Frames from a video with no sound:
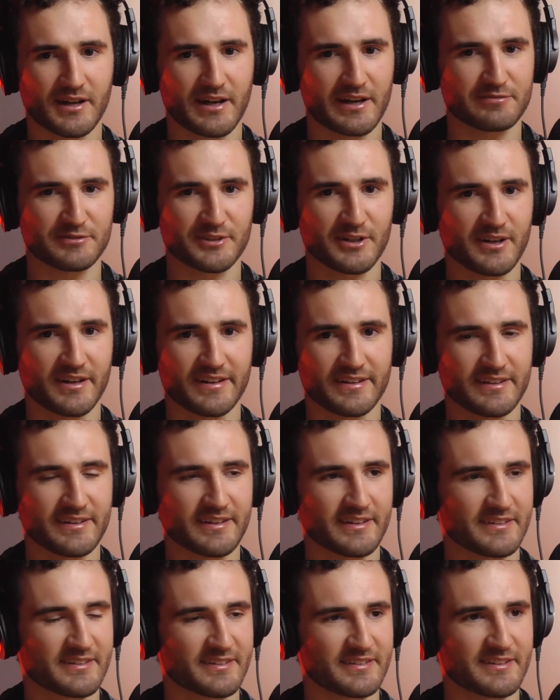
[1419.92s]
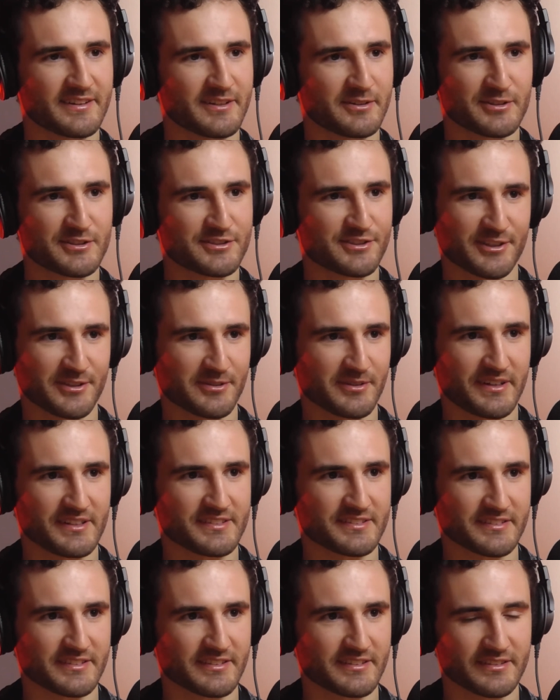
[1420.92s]
sure. I have no idea. There is no
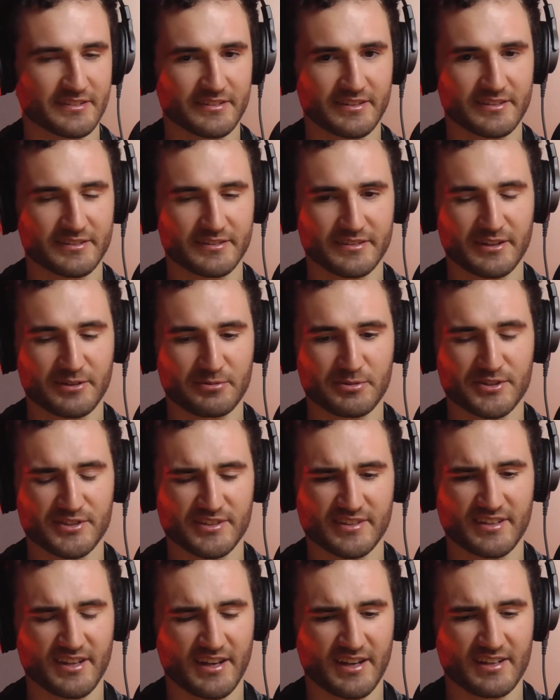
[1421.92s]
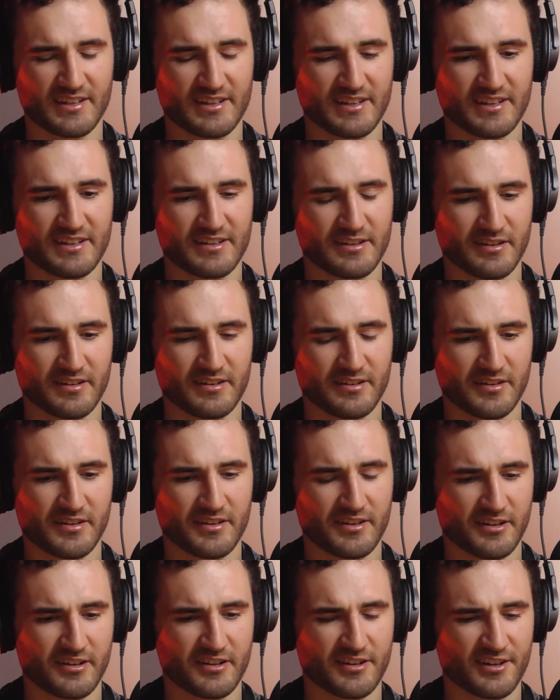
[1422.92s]
reason. There wasn't any
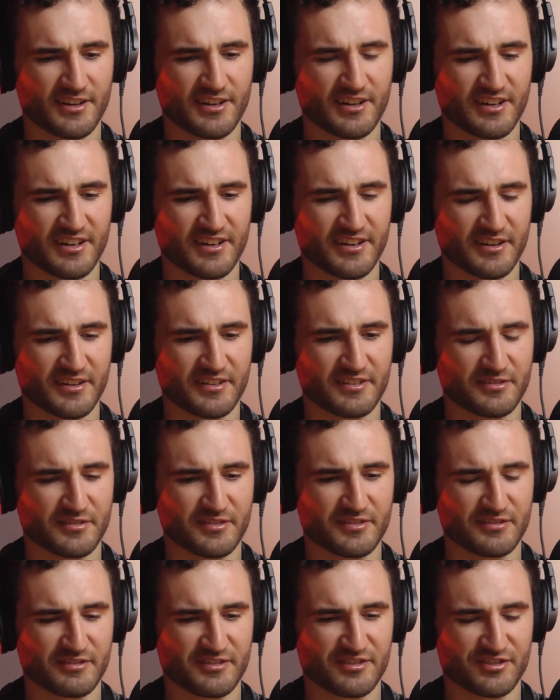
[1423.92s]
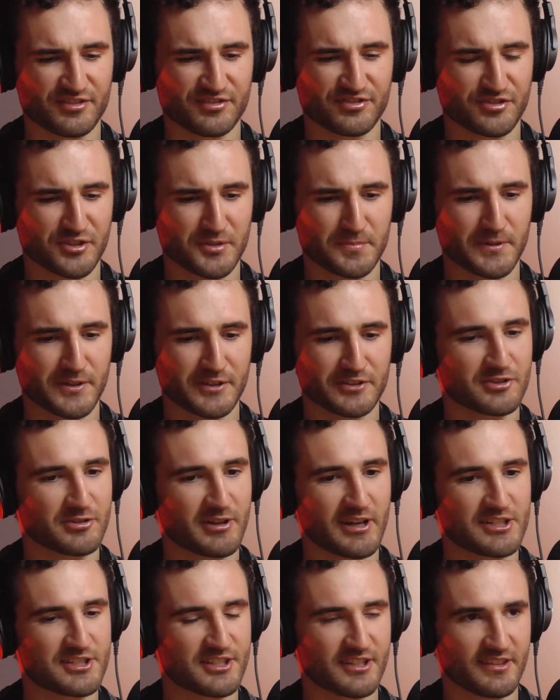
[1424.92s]
super
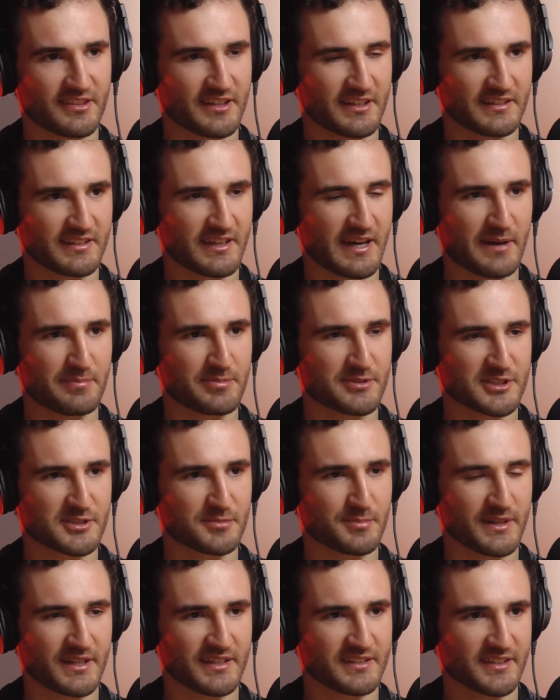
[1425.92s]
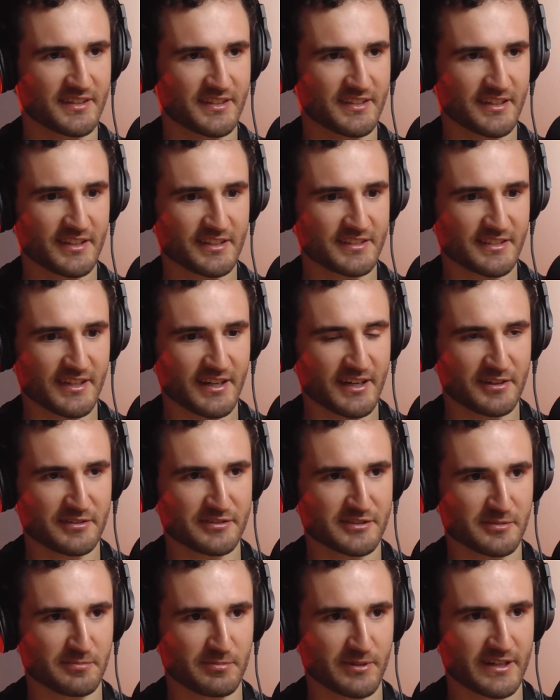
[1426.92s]
tragic thing that happened to me and then the next day I
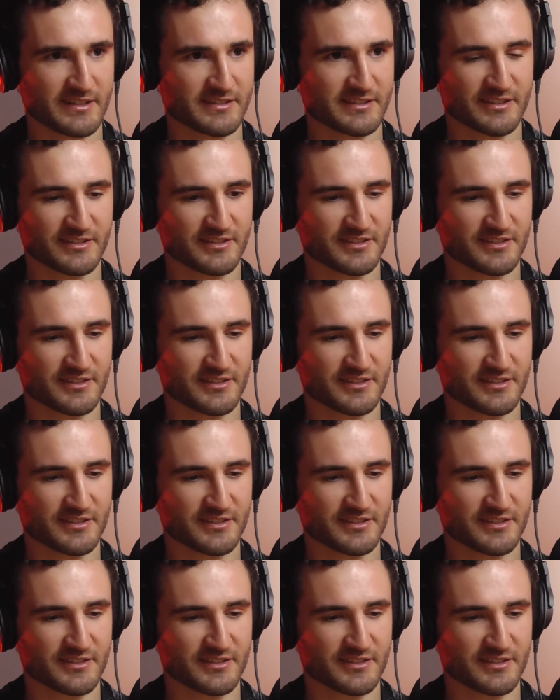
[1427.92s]
was depressed. It